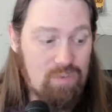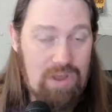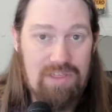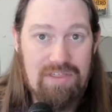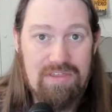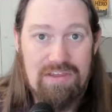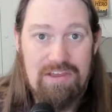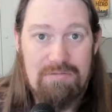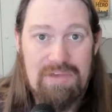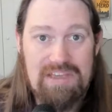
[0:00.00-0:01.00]
with
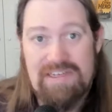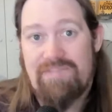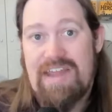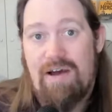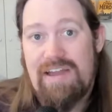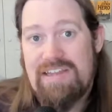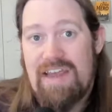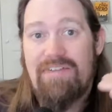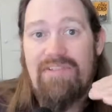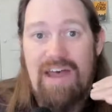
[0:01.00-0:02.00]
because I've now
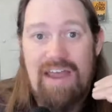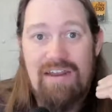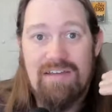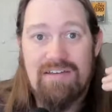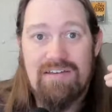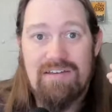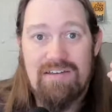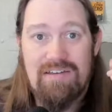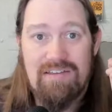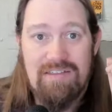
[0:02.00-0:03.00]
identified
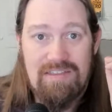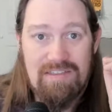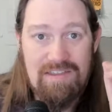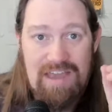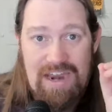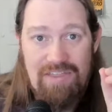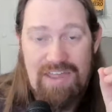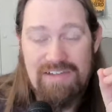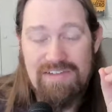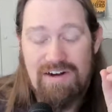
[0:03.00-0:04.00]
the kind of
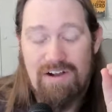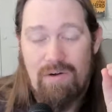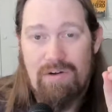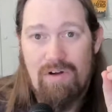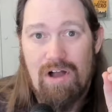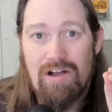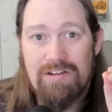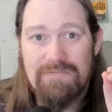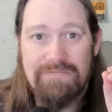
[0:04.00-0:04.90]
things that are going wrong.